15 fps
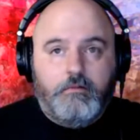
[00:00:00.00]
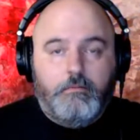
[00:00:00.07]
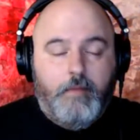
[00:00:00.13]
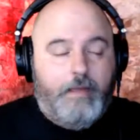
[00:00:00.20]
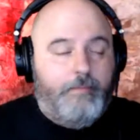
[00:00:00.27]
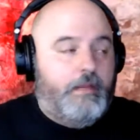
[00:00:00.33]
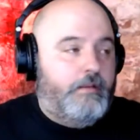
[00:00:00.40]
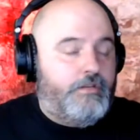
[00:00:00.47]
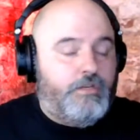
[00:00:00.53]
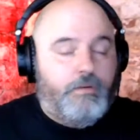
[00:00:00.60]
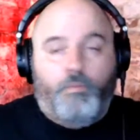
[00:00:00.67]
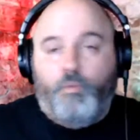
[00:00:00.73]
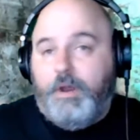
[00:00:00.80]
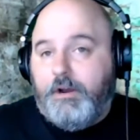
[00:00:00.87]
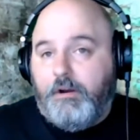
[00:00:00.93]
maybe
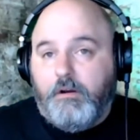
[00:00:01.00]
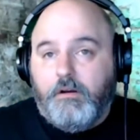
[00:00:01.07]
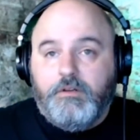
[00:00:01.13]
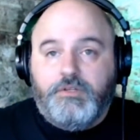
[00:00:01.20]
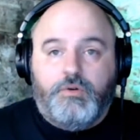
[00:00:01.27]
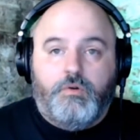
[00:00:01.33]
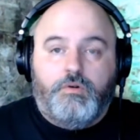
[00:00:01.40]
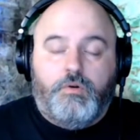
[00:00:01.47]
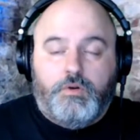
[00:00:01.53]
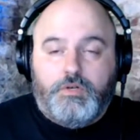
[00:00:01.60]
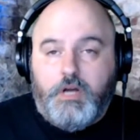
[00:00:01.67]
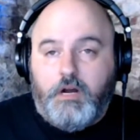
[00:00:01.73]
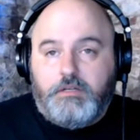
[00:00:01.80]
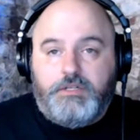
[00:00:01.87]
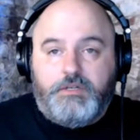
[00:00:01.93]
some winners or
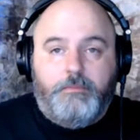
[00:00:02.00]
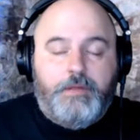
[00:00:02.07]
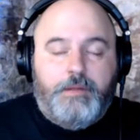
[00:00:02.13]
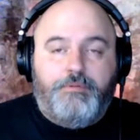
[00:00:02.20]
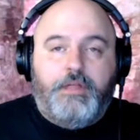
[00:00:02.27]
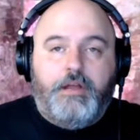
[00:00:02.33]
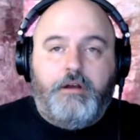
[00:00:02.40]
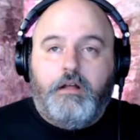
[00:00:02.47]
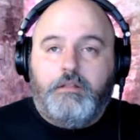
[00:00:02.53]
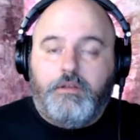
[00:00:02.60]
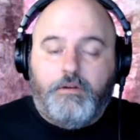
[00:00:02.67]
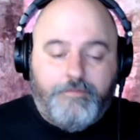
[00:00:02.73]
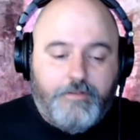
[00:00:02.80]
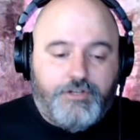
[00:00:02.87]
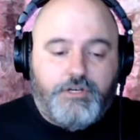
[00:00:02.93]
talk to some people that are out
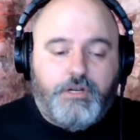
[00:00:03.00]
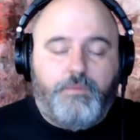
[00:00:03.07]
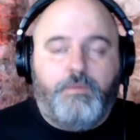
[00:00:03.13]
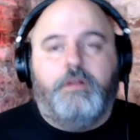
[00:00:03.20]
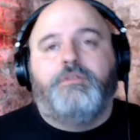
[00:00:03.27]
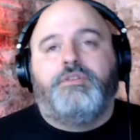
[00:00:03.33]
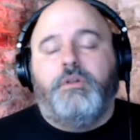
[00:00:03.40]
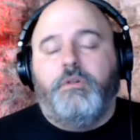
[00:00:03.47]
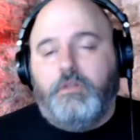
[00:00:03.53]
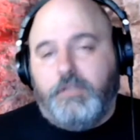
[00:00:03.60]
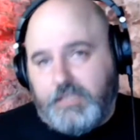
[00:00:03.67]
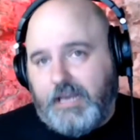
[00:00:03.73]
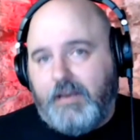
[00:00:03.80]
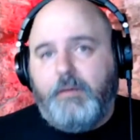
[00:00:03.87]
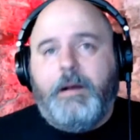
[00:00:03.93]
there fishing. We're
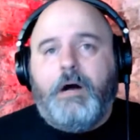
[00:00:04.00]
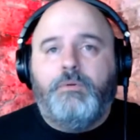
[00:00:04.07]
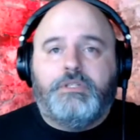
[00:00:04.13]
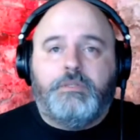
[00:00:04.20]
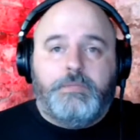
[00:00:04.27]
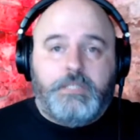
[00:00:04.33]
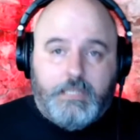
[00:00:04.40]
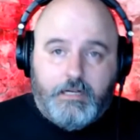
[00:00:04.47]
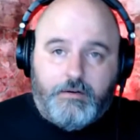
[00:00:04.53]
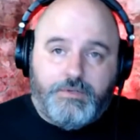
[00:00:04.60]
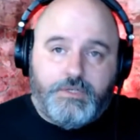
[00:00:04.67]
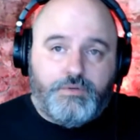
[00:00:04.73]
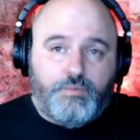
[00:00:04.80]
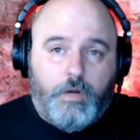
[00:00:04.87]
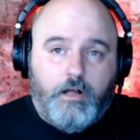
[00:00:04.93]
sending them out with some
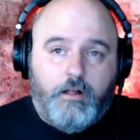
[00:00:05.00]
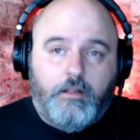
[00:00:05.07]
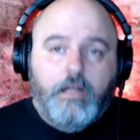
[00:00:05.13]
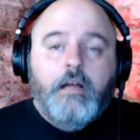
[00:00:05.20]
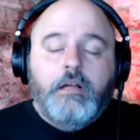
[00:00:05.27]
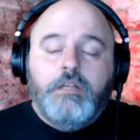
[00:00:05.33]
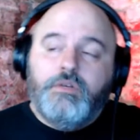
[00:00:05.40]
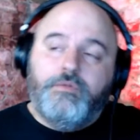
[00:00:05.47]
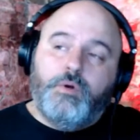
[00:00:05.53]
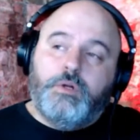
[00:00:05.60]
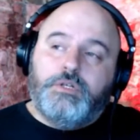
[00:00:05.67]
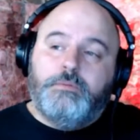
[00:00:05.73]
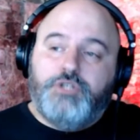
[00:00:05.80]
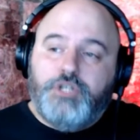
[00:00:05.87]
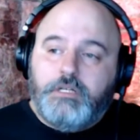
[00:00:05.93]
stickers as well. So if you
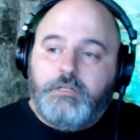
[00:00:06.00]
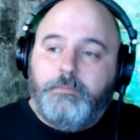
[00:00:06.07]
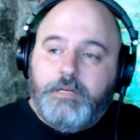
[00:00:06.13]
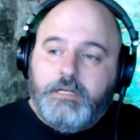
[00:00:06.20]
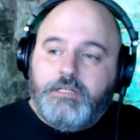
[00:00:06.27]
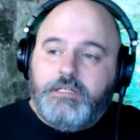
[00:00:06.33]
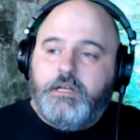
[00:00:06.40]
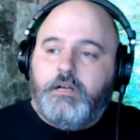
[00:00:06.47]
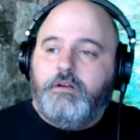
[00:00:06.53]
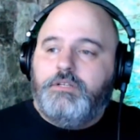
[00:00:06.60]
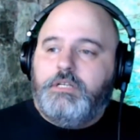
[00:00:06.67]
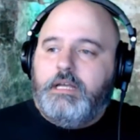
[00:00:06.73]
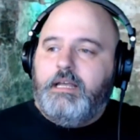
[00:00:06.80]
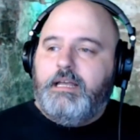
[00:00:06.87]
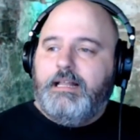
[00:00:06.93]
want some Jigs and Bigs
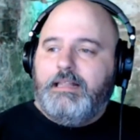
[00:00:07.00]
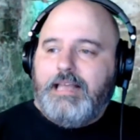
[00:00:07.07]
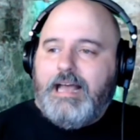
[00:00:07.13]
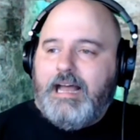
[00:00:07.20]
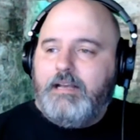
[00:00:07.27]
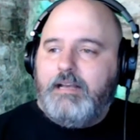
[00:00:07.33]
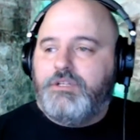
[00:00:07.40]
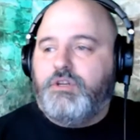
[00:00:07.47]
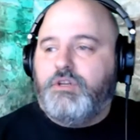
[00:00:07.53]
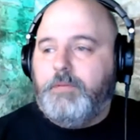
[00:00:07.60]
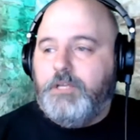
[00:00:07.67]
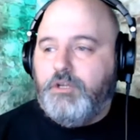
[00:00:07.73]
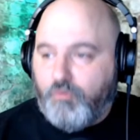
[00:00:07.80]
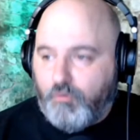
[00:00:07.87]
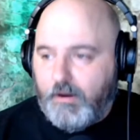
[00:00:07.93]
stickers, you can get that. It's going to
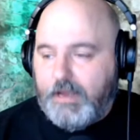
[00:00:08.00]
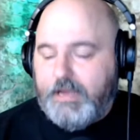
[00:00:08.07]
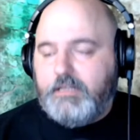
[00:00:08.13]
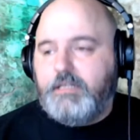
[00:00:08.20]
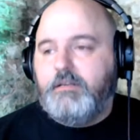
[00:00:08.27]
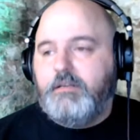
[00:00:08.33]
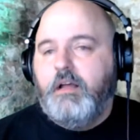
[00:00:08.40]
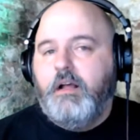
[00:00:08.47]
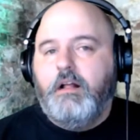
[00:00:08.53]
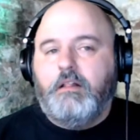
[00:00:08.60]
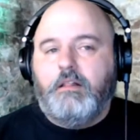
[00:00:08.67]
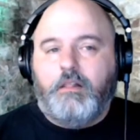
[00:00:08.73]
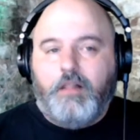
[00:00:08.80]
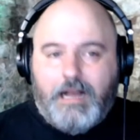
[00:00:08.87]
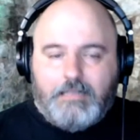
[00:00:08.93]
be great.
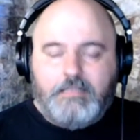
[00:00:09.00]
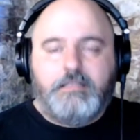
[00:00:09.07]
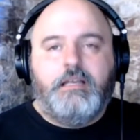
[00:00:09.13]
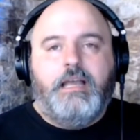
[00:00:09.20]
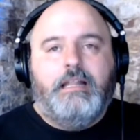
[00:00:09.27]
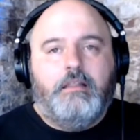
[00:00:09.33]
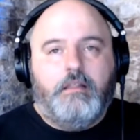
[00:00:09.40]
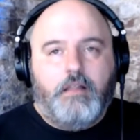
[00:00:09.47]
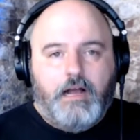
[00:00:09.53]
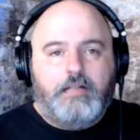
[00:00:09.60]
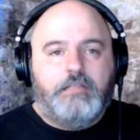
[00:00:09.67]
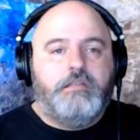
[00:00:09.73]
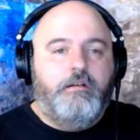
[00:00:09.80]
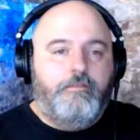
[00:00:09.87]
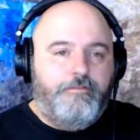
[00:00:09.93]
Lots and
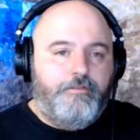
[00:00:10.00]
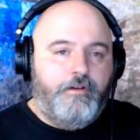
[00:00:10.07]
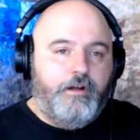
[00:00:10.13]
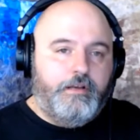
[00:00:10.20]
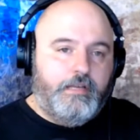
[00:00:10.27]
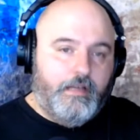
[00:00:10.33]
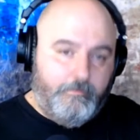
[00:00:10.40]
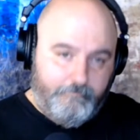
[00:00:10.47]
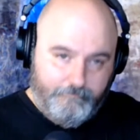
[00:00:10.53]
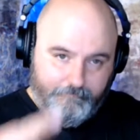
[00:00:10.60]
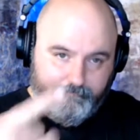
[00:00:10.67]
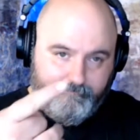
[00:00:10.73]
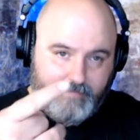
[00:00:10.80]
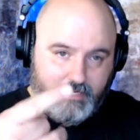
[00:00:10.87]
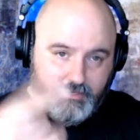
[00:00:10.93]
lots of fun. Yep,
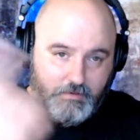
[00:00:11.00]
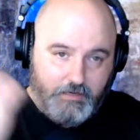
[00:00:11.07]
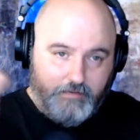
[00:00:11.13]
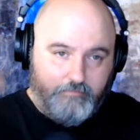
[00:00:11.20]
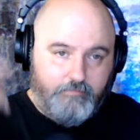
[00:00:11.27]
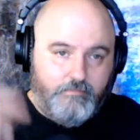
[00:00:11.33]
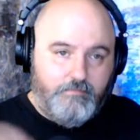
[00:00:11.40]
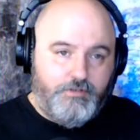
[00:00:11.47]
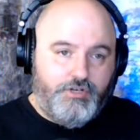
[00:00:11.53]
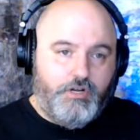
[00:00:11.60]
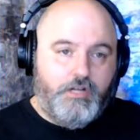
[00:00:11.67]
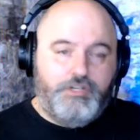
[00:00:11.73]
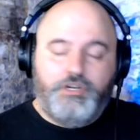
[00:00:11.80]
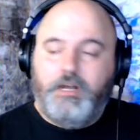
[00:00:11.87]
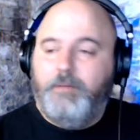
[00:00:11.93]
that's right.
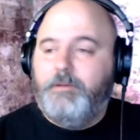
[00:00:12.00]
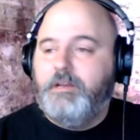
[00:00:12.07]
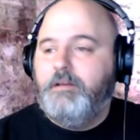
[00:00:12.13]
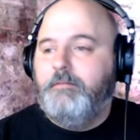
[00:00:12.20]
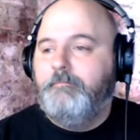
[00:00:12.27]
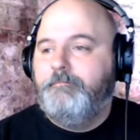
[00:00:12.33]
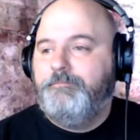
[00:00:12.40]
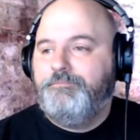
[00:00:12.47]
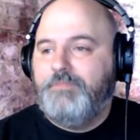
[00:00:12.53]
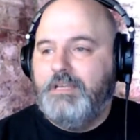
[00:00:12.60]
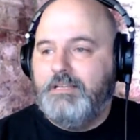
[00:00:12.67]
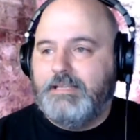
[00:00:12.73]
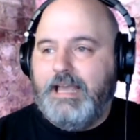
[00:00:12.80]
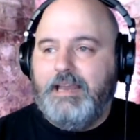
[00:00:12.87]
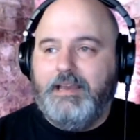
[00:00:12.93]
Sean chiming in.
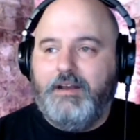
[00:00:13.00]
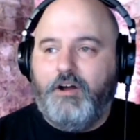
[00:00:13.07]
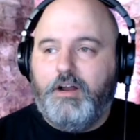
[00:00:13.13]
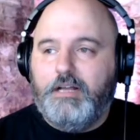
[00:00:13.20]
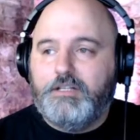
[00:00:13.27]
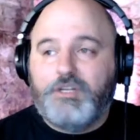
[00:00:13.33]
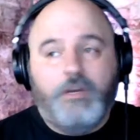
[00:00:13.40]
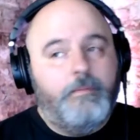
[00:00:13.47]
He's getting in on it. It's